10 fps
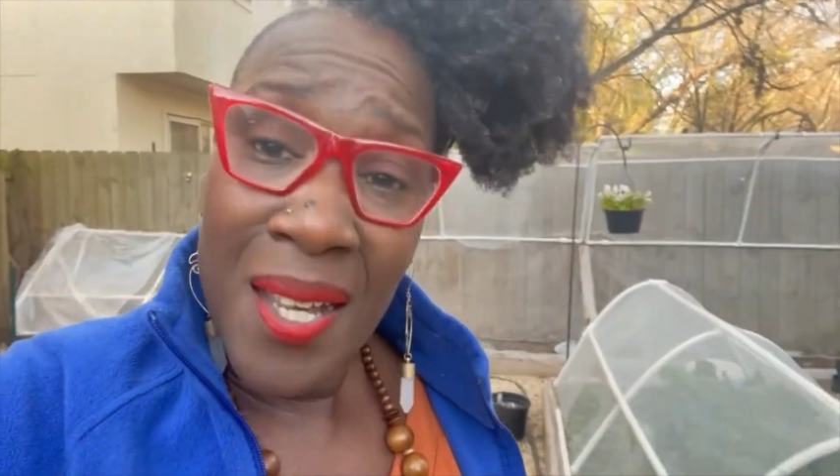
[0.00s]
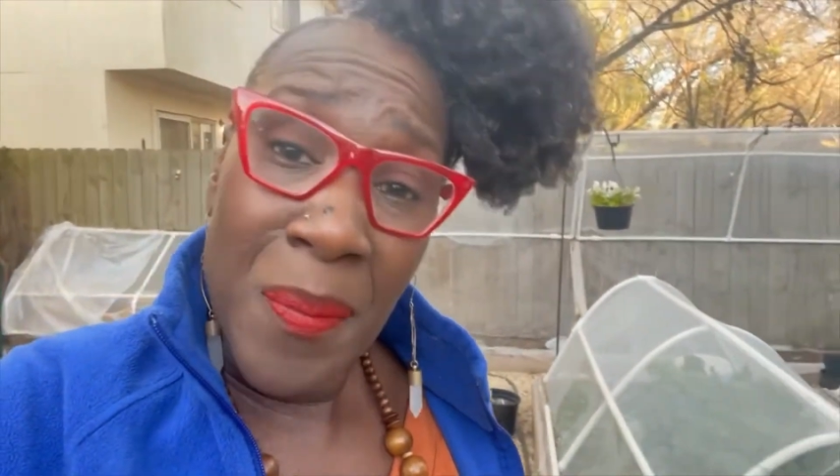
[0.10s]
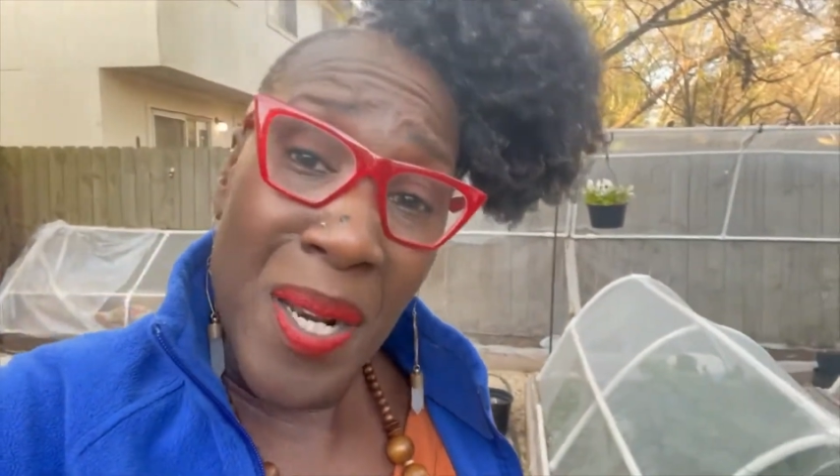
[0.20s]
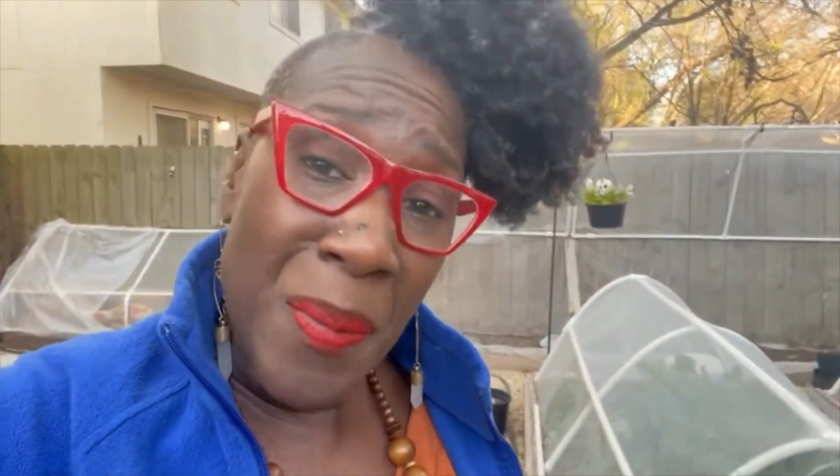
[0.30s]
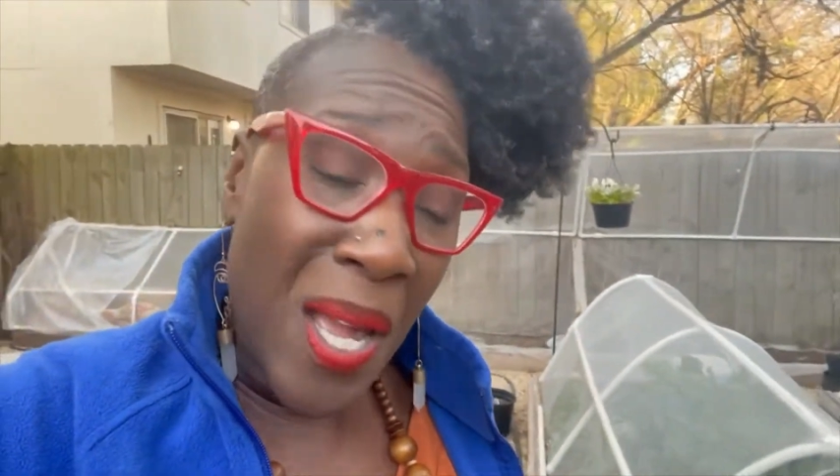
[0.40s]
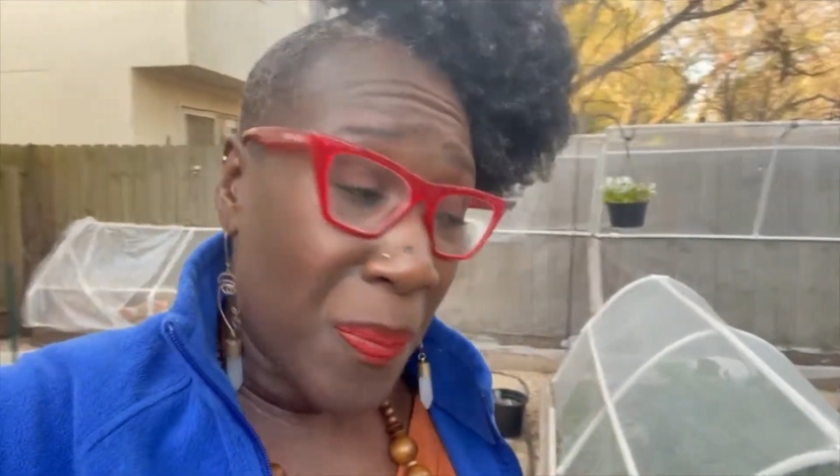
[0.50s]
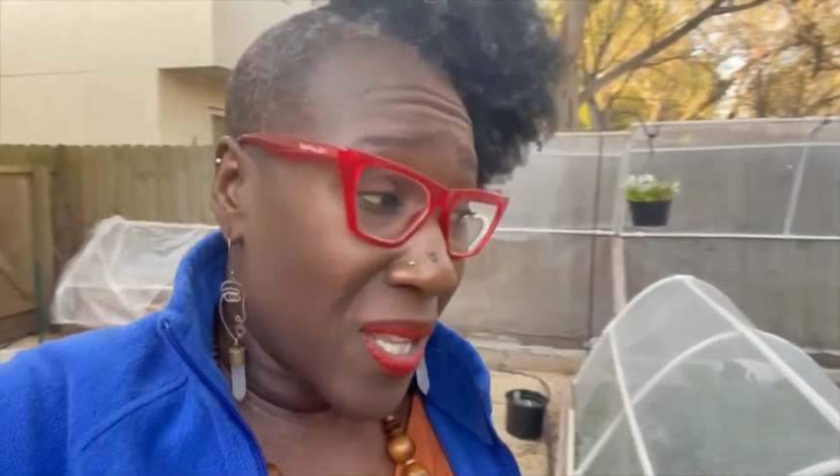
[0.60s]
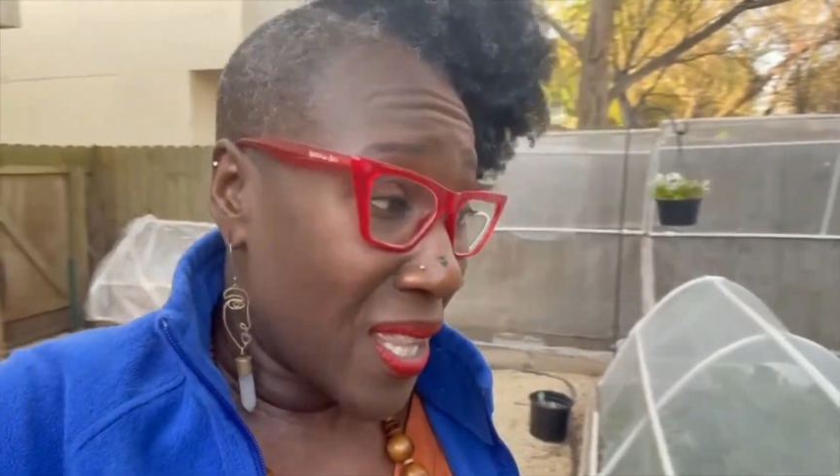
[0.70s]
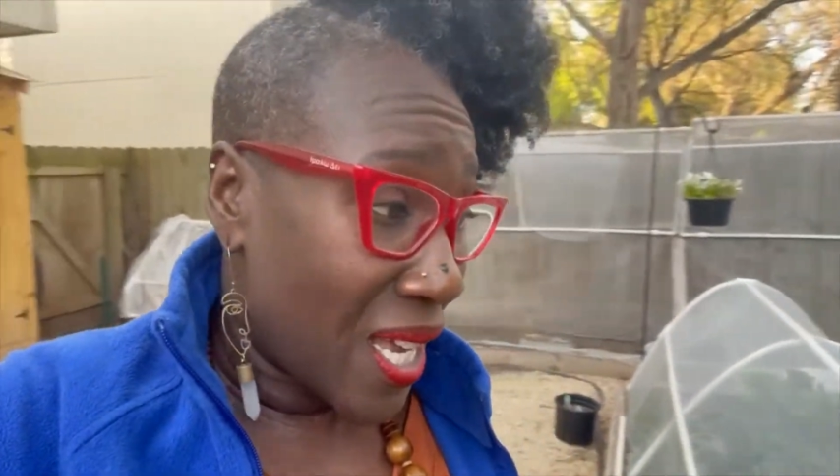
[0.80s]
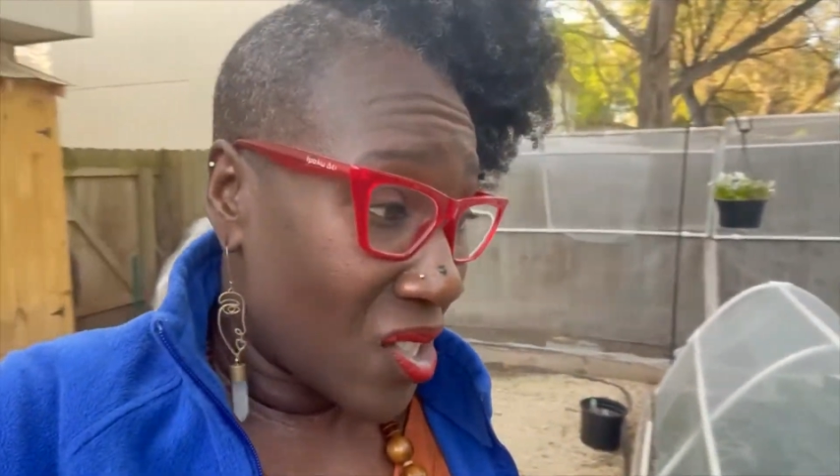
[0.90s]
But I'm
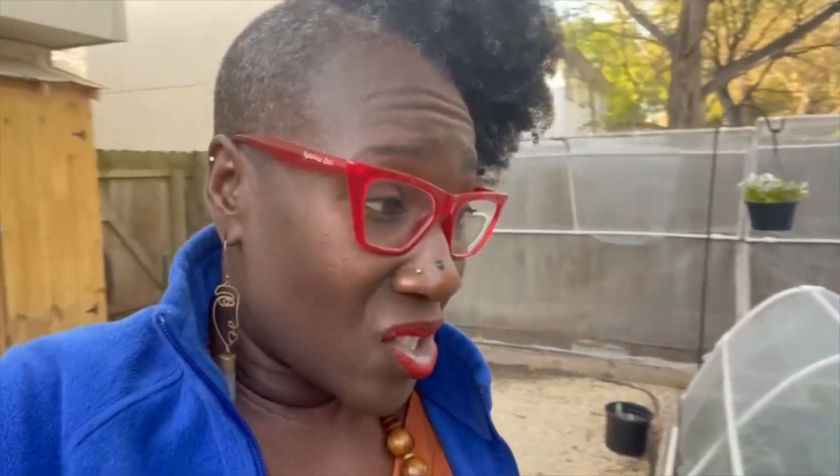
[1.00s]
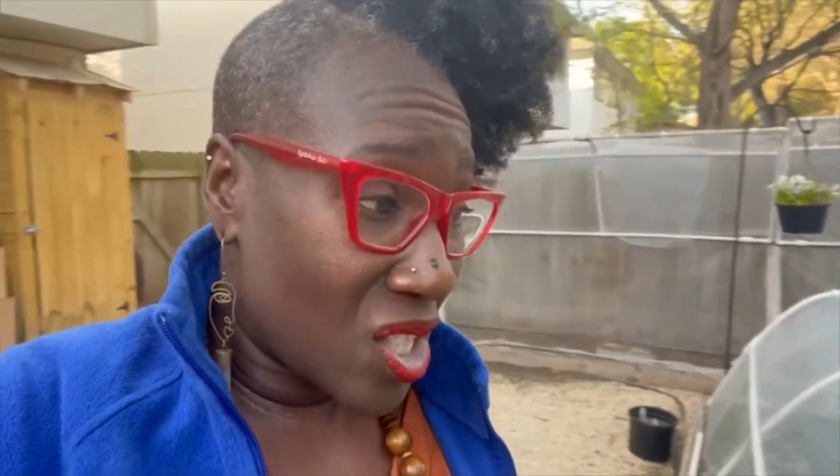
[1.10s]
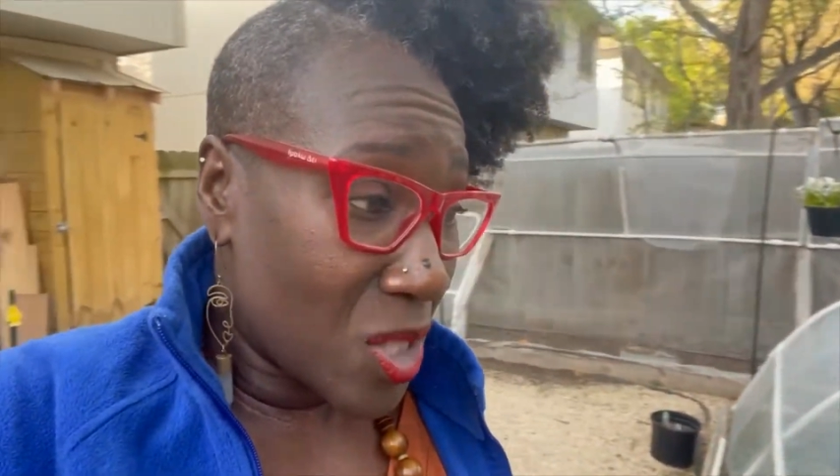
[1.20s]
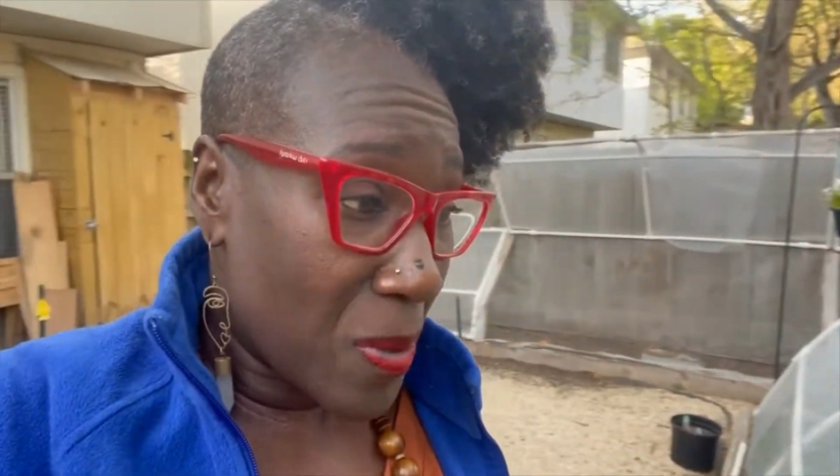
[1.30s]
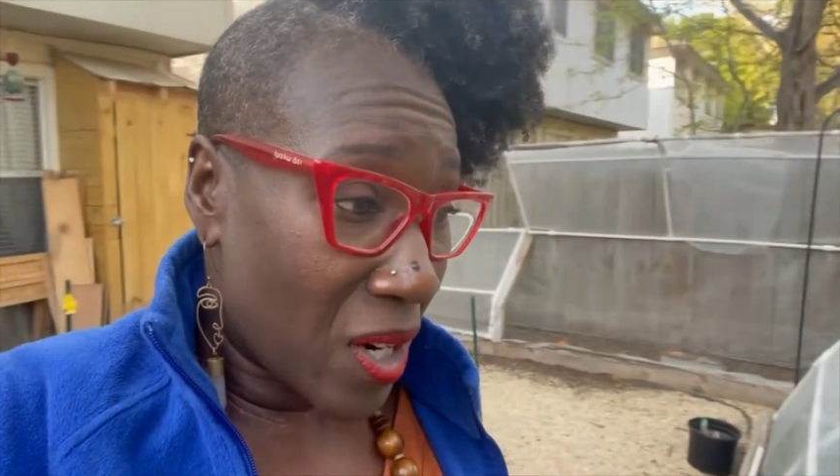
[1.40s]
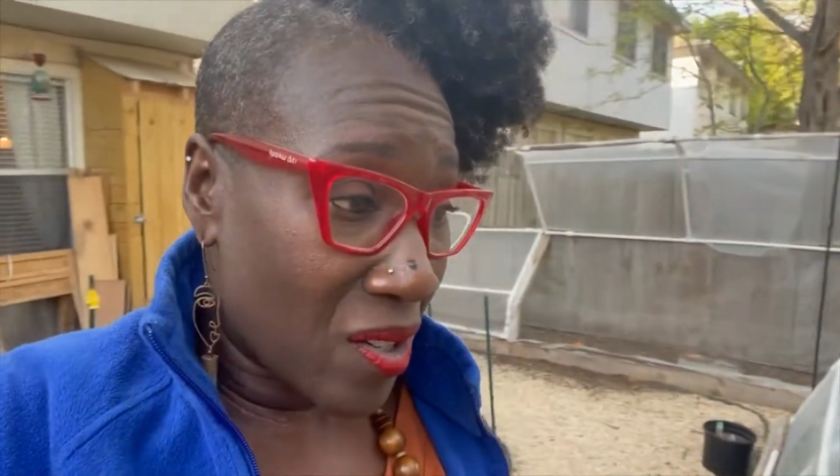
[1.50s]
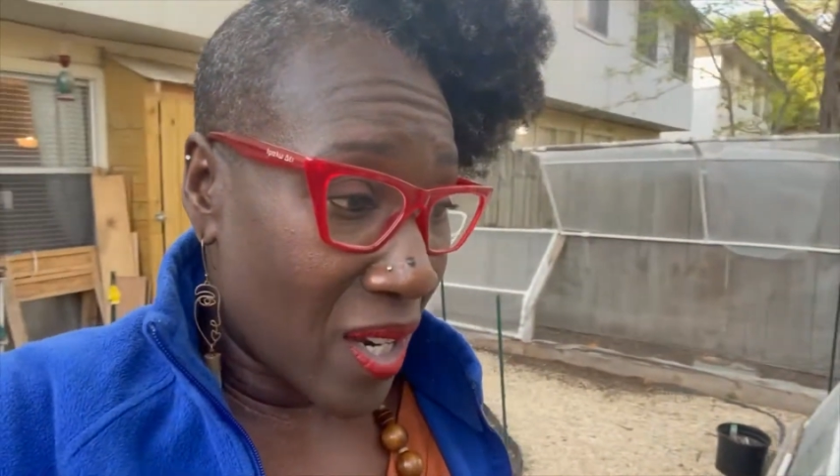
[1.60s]
happy that she's better,